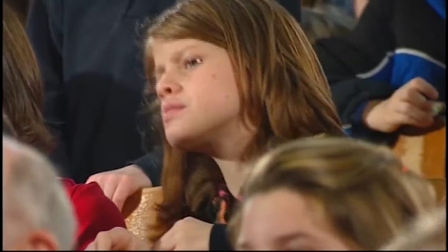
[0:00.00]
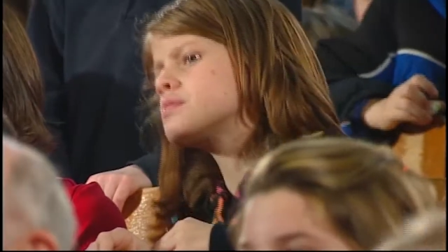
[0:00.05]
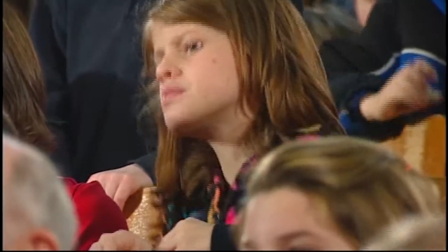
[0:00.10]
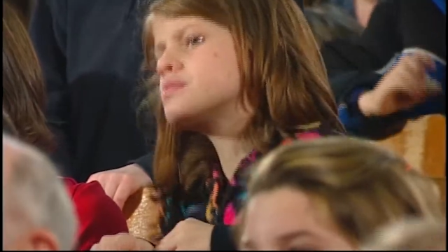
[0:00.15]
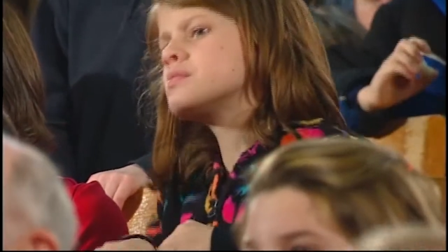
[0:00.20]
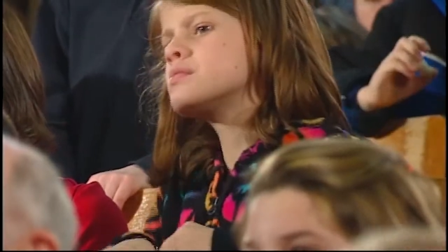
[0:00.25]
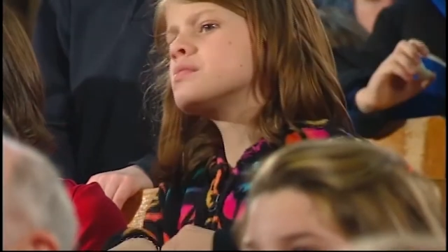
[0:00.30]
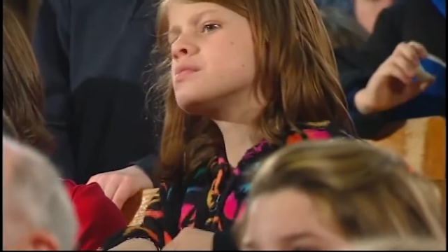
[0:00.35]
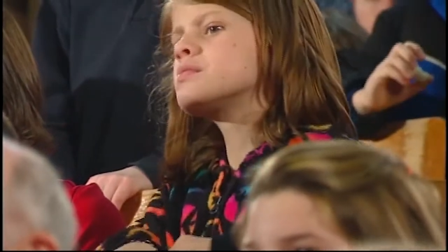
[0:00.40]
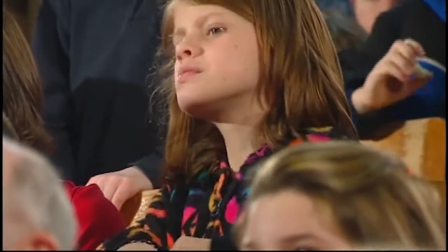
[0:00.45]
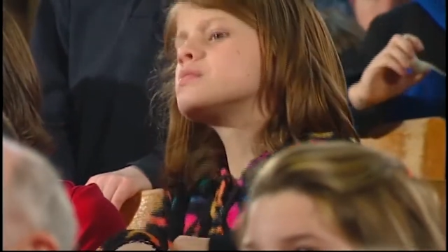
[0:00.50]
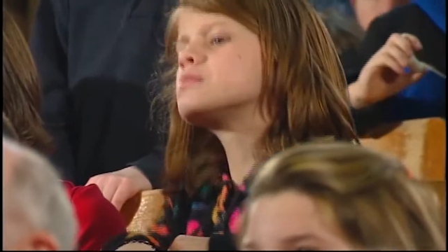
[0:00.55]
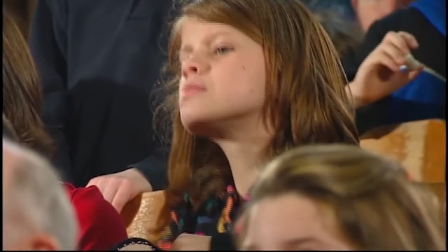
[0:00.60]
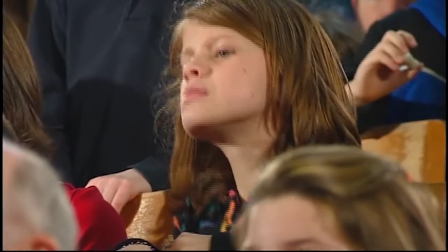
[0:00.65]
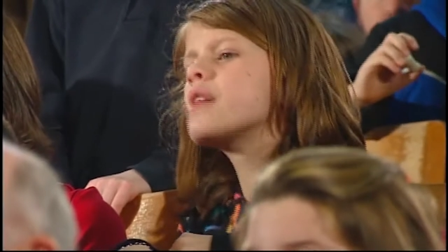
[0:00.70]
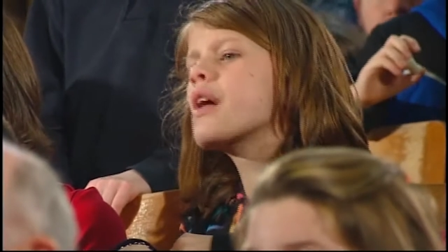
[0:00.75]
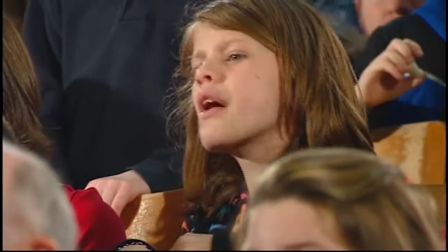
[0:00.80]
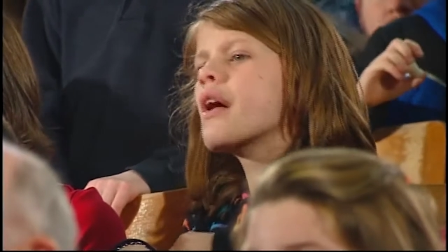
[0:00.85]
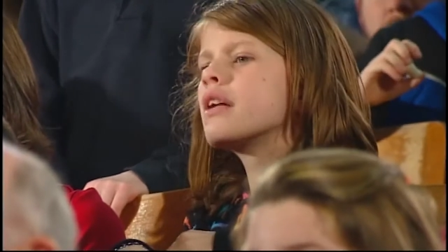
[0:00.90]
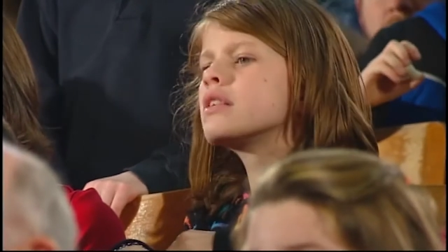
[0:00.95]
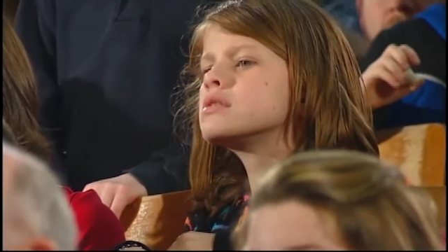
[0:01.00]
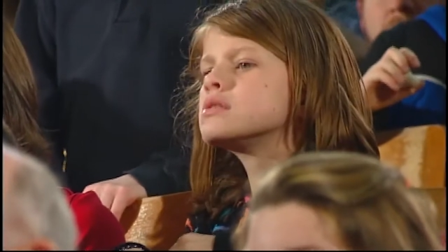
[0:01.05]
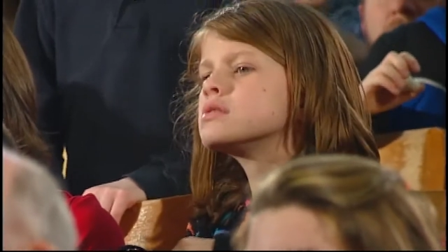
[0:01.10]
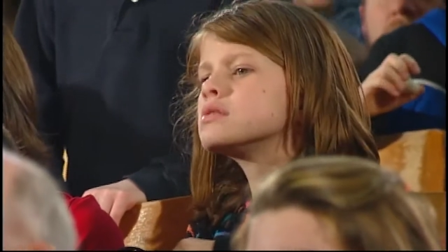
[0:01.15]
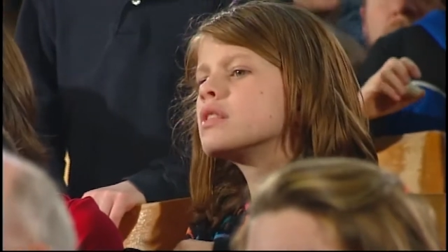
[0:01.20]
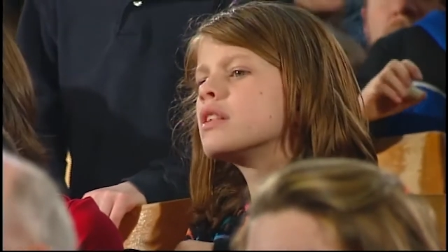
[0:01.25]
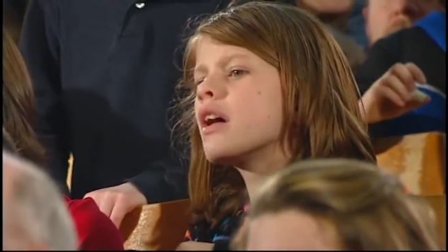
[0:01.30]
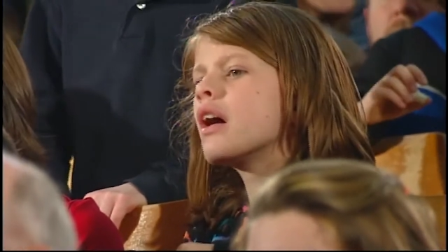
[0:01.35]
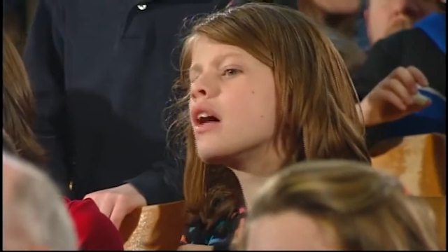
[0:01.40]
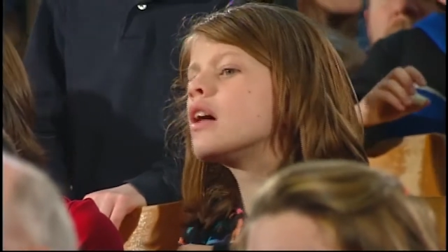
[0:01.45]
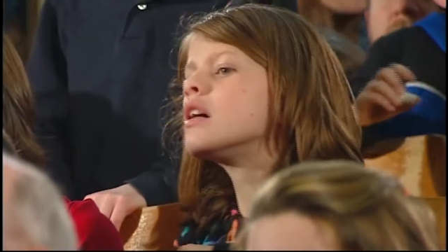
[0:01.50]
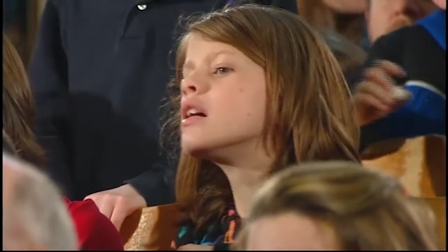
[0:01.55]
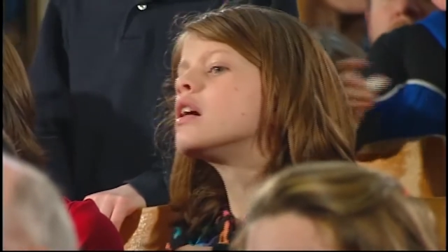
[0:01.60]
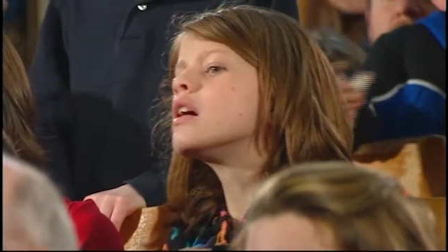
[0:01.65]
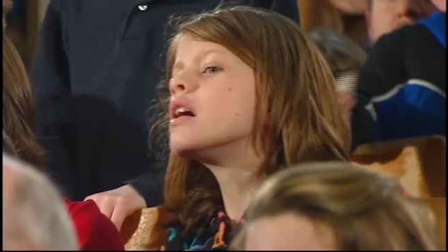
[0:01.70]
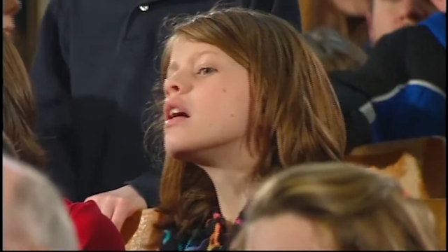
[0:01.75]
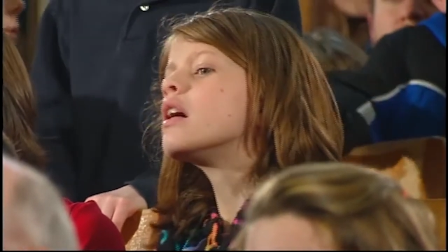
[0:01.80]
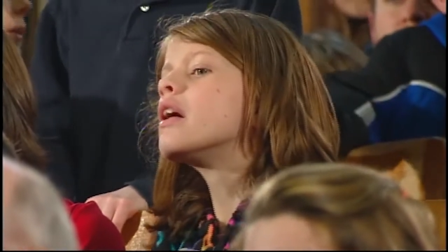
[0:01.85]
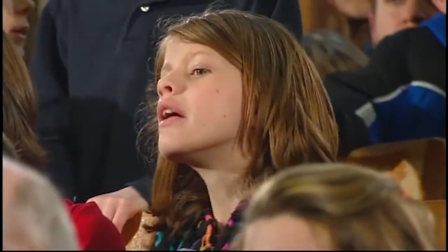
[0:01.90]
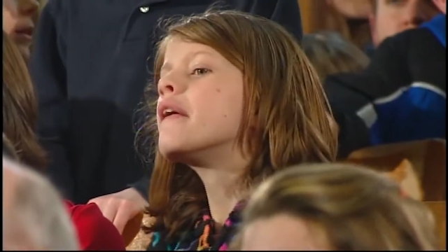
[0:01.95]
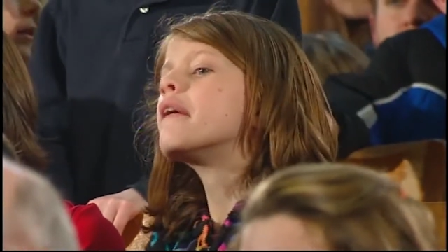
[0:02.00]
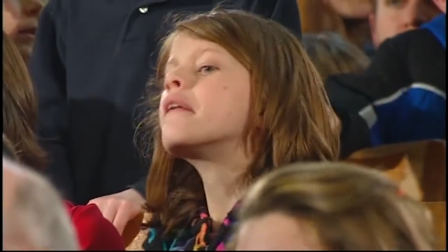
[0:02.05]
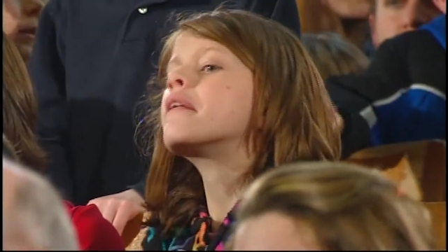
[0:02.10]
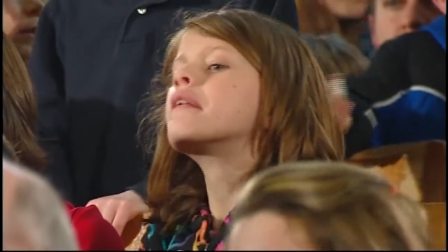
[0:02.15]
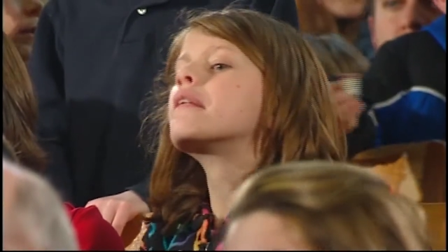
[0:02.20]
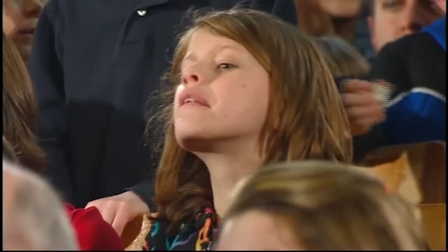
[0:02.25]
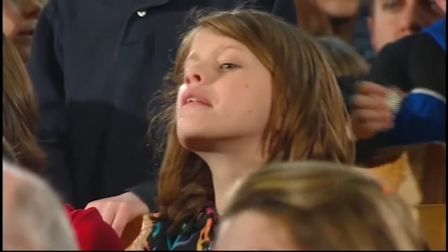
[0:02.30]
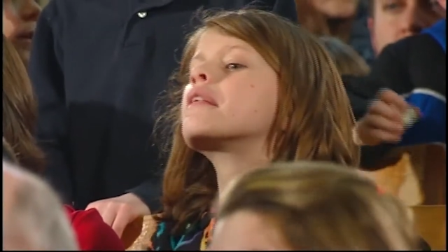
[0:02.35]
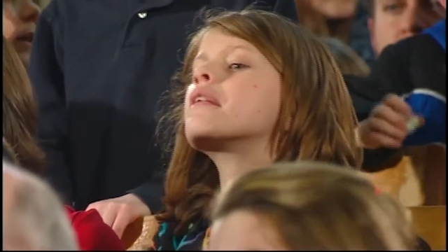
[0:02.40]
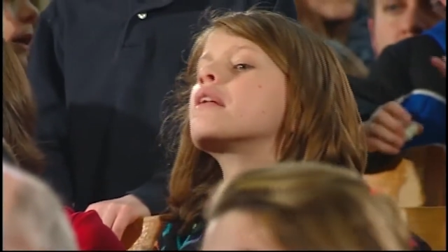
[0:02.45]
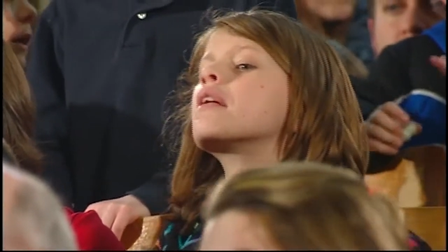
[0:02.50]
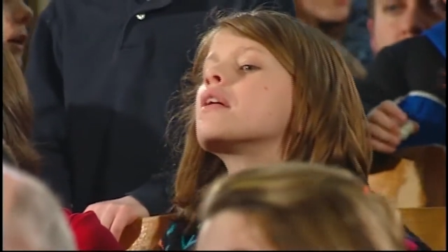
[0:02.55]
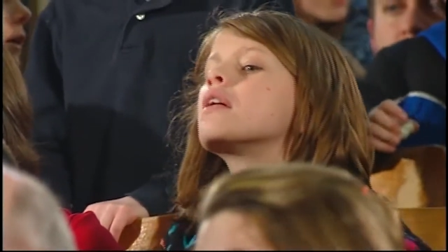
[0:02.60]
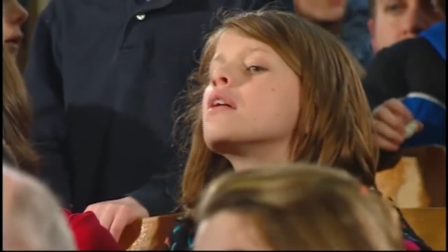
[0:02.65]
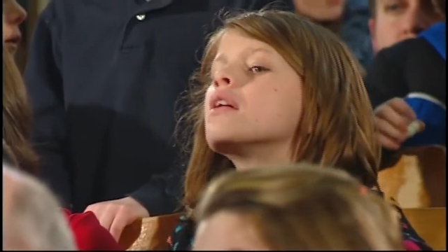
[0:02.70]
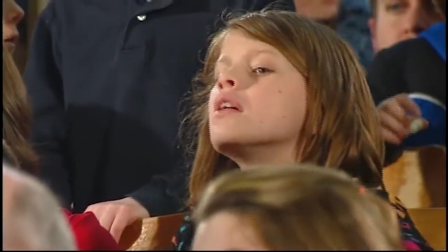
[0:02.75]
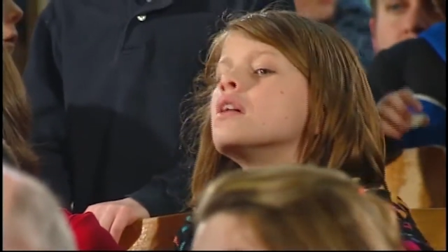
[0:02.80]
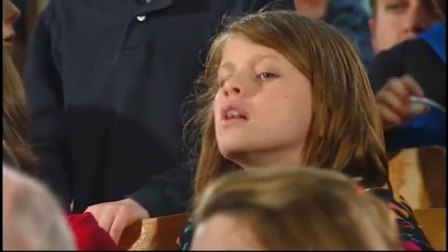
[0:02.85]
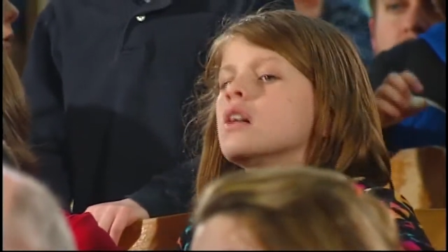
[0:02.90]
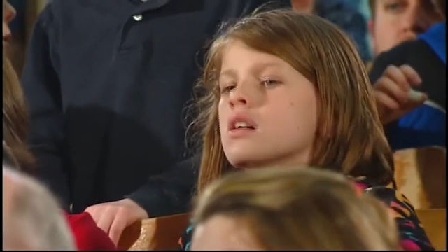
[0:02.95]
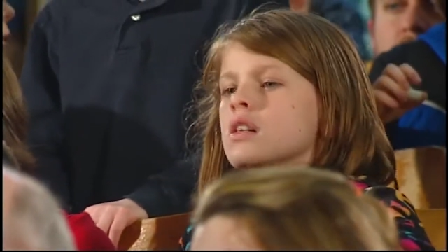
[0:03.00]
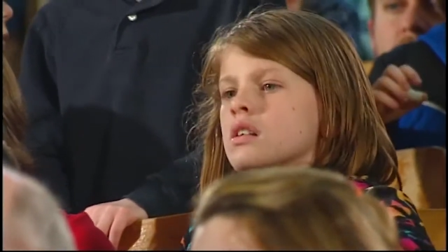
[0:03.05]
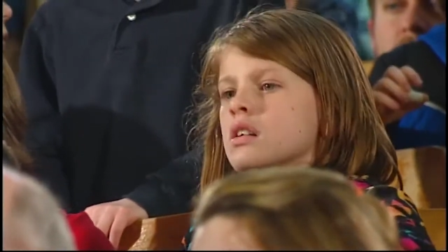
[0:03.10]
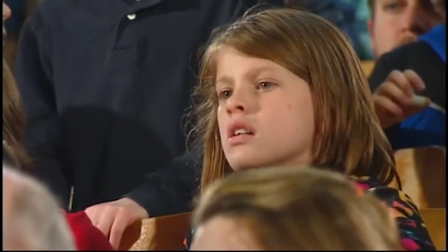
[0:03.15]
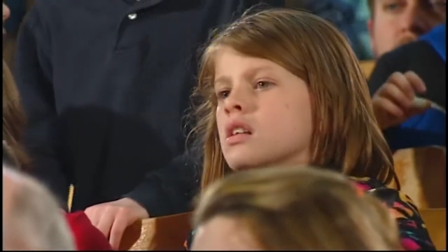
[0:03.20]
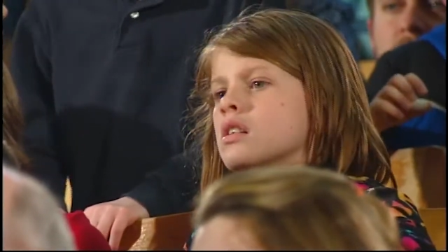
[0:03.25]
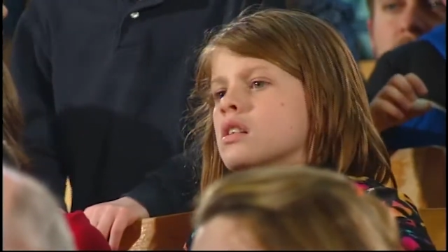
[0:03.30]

I take a match, and I